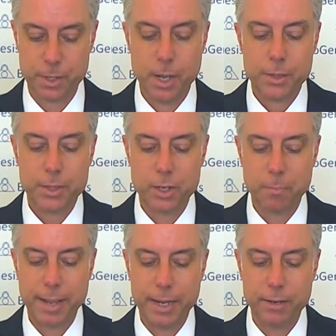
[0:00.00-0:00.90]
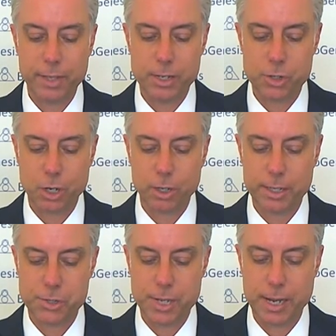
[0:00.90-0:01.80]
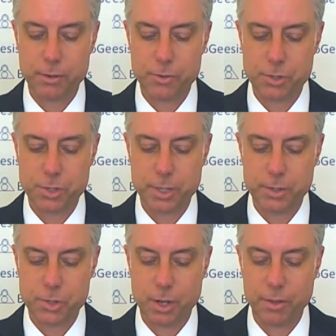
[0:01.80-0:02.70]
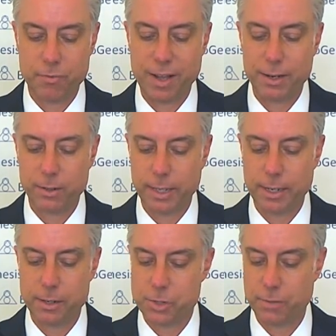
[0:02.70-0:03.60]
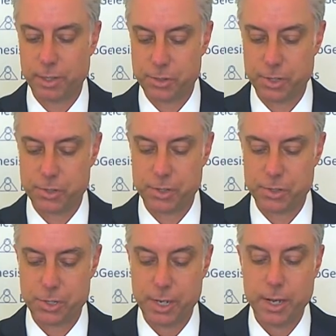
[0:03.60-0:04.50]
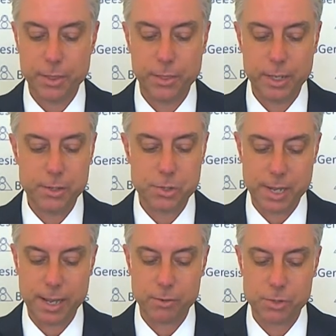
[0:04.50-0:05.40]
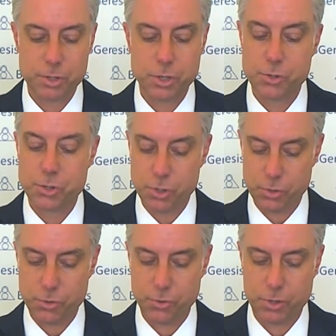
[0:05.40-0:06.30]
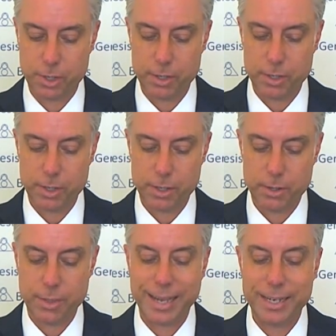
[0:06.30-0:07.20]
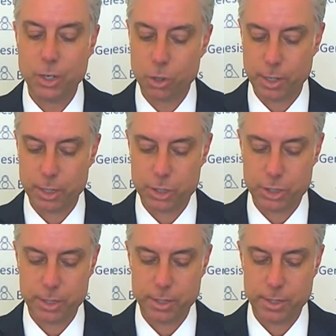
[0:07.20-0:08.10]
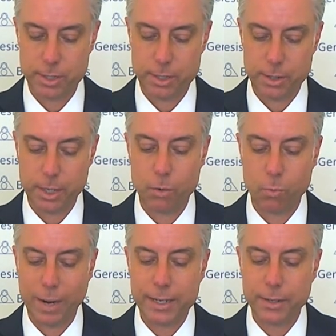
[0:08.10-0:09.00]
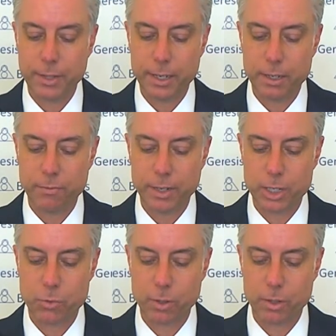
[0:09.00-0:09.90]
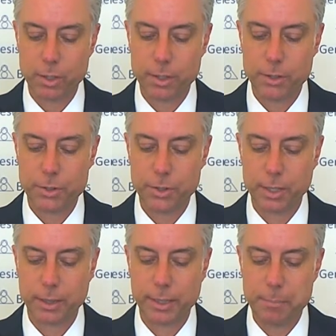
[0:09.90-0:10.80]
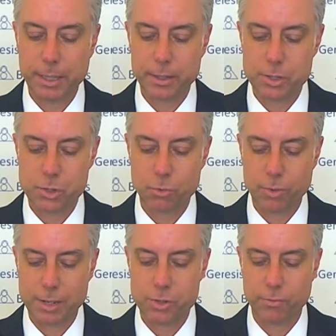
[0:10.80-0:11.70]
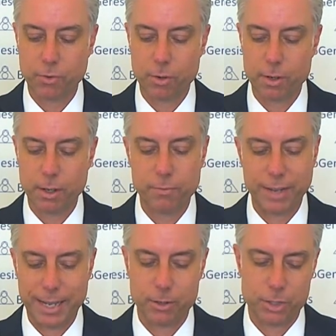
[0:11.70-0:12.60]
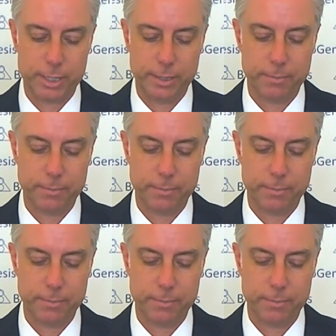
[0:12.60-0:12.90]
The domain of these early sounds is on the finer layers of existence. These sounds soothe, they nourish, they awaken the individual to the limitless reservoir of energy.